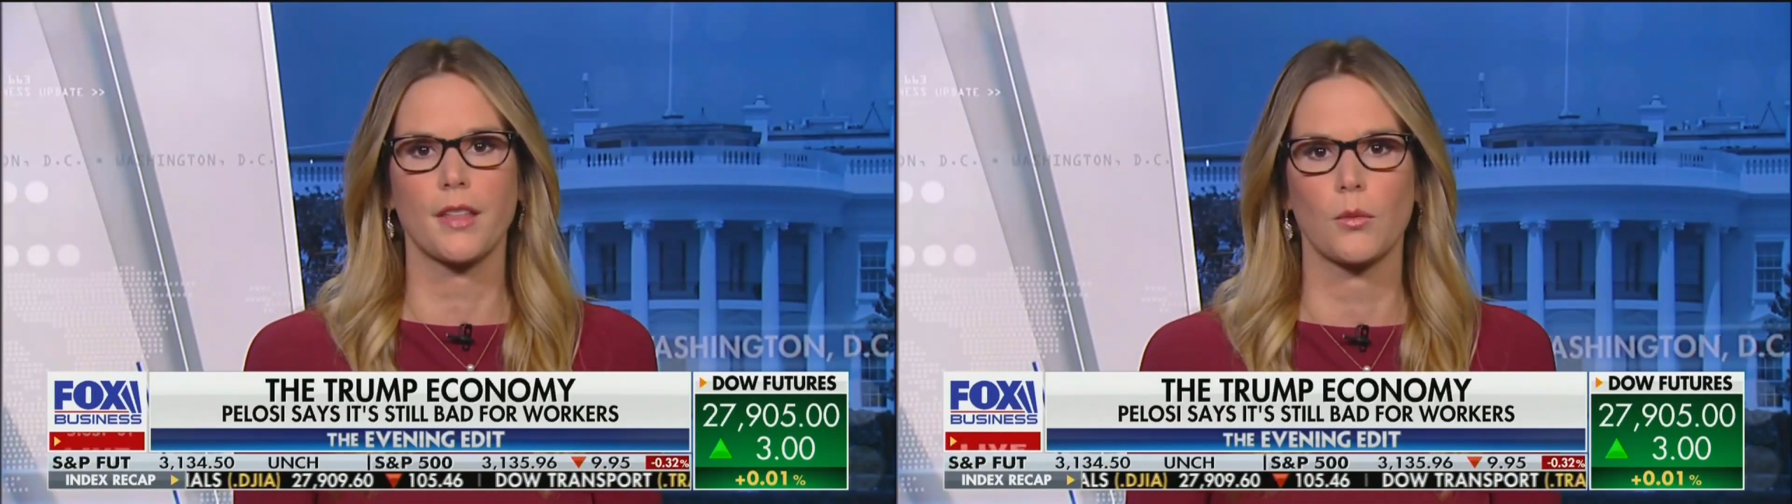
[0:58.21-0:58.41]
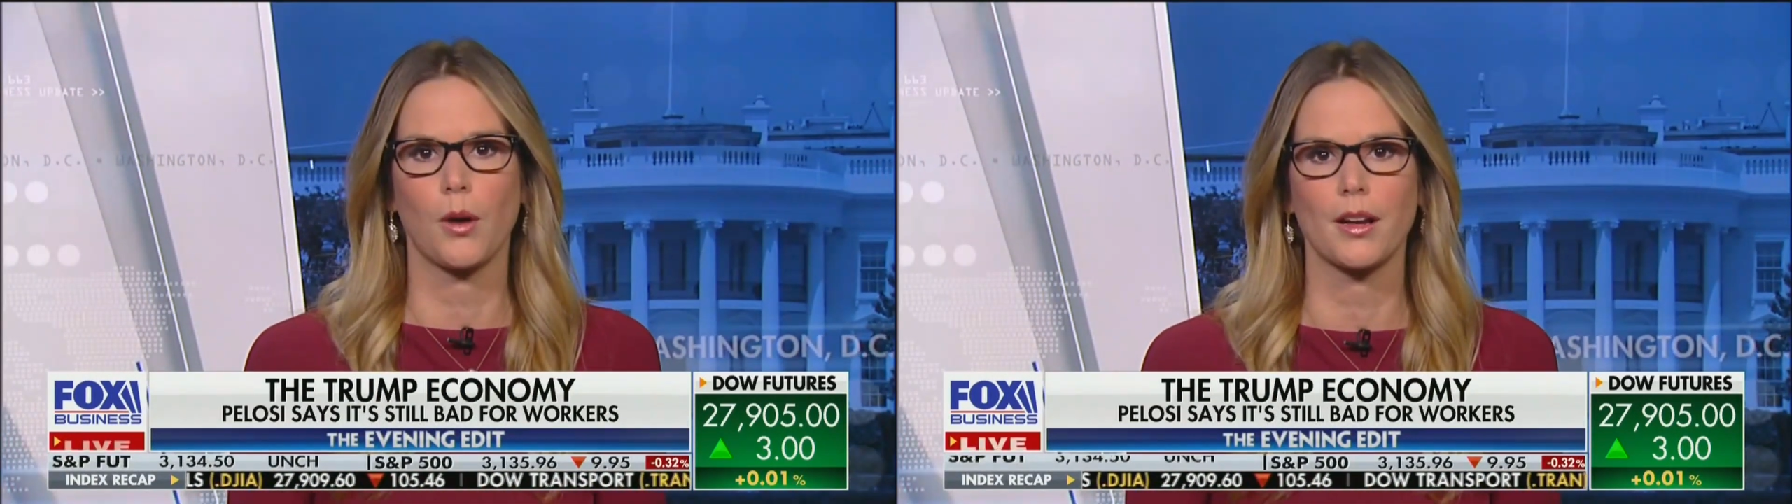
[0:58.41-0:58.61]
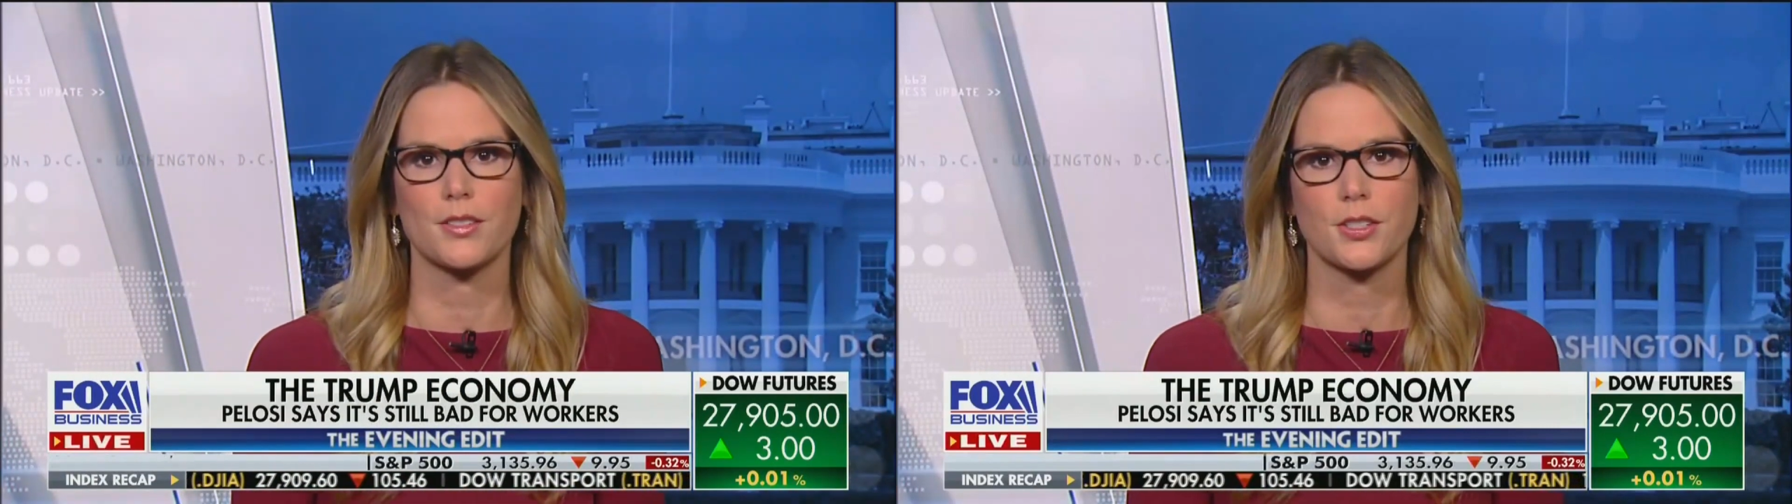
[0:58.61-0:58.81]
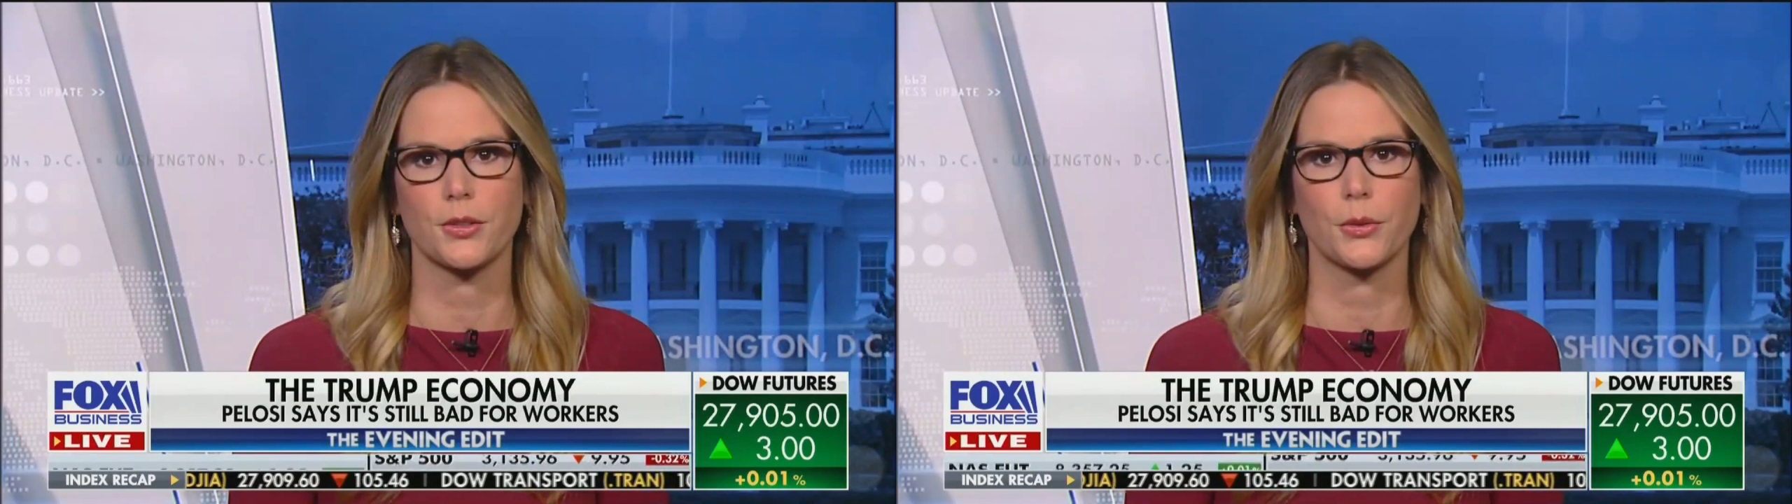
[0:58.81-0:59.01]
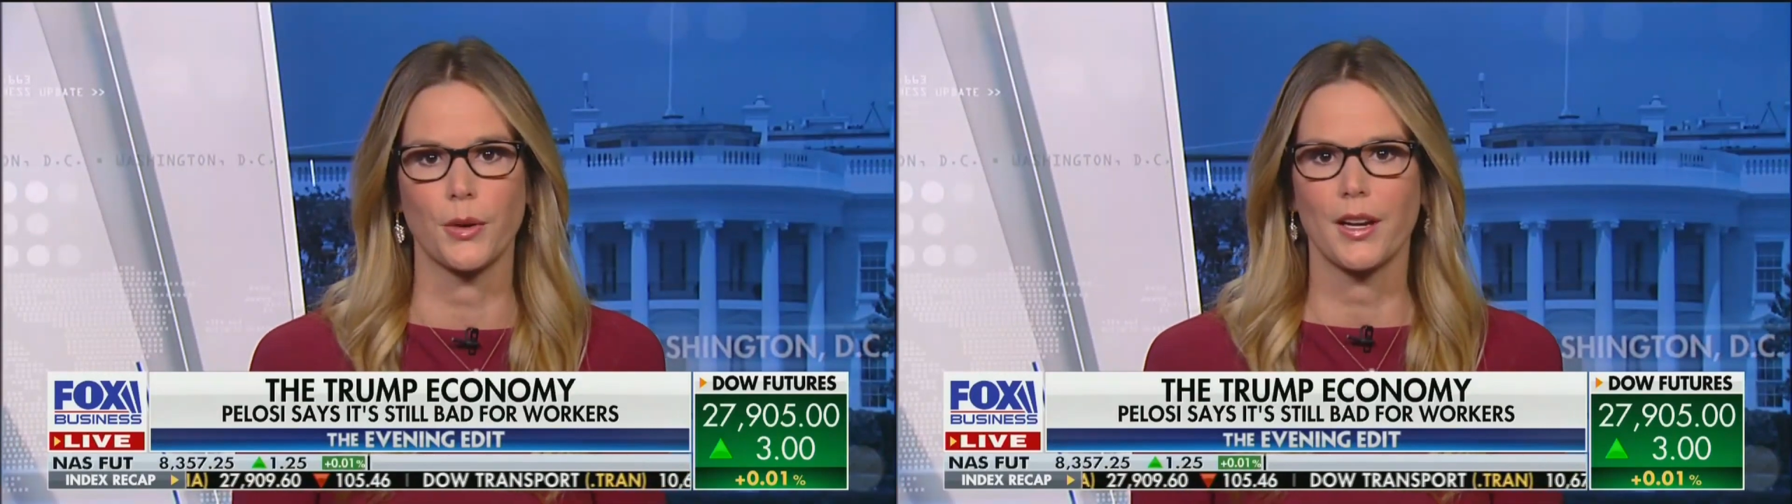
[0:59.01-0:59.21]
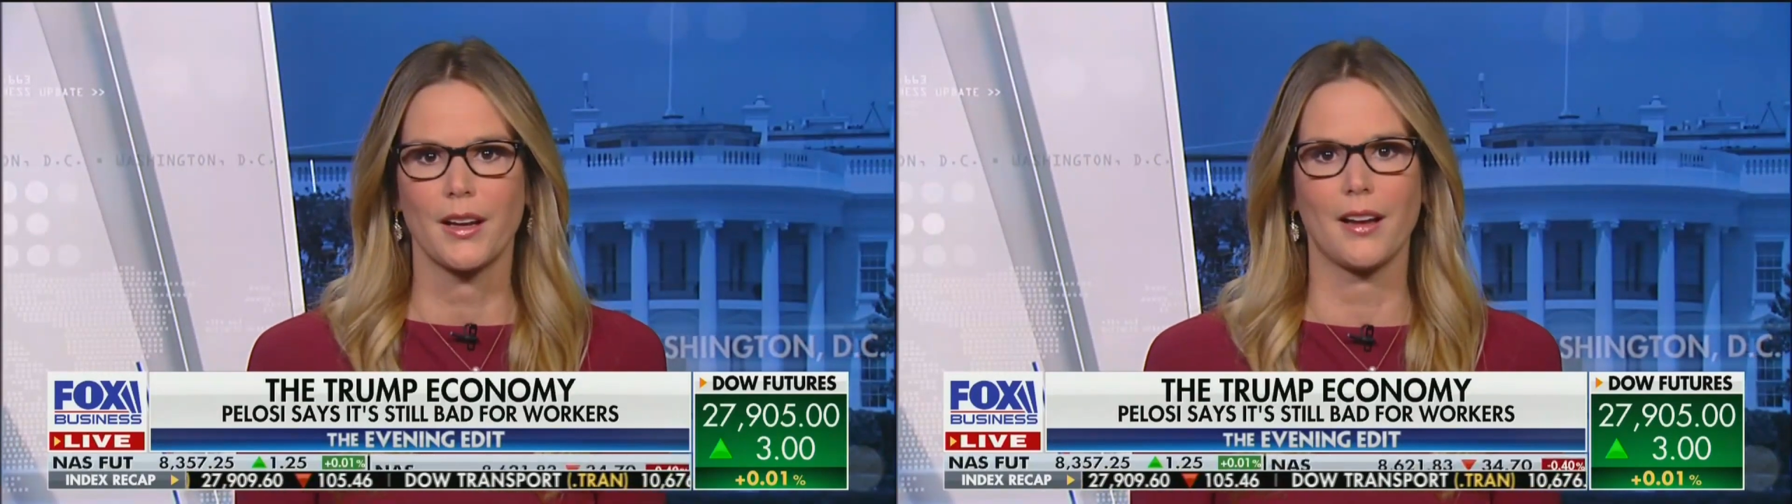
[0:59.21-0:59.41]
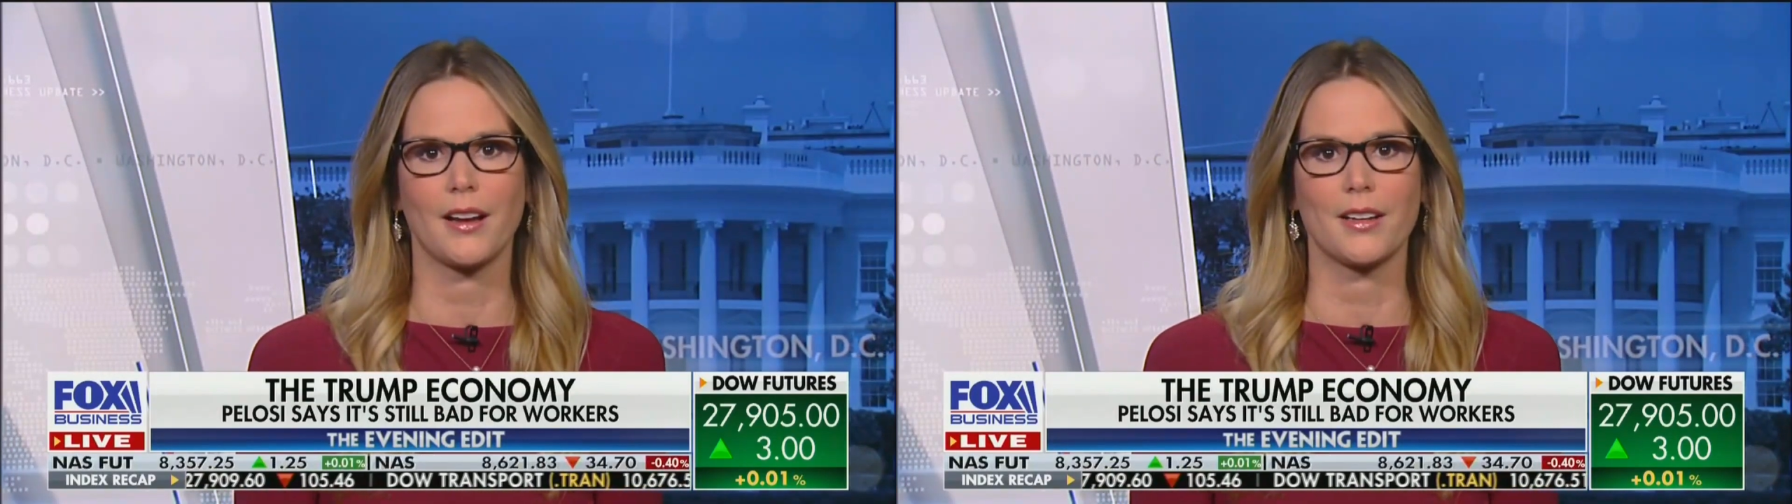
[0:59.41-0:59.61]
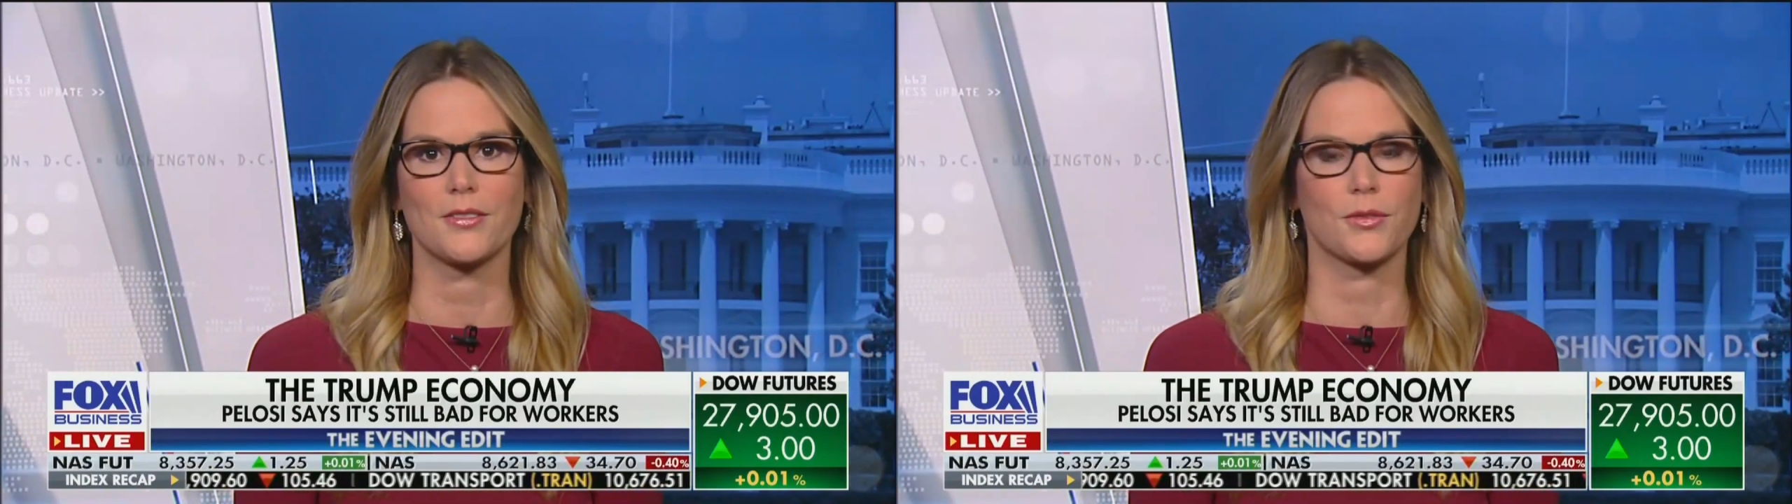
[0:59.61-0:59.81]
they want to
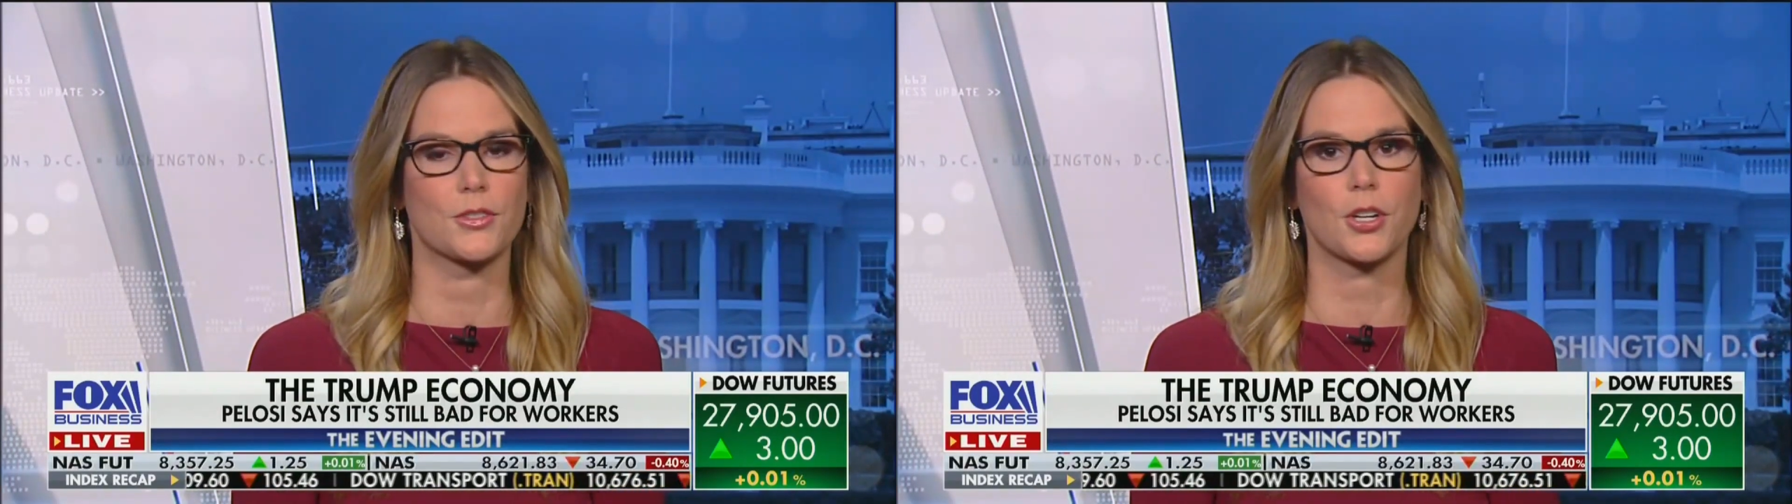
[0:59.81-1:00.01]
uh,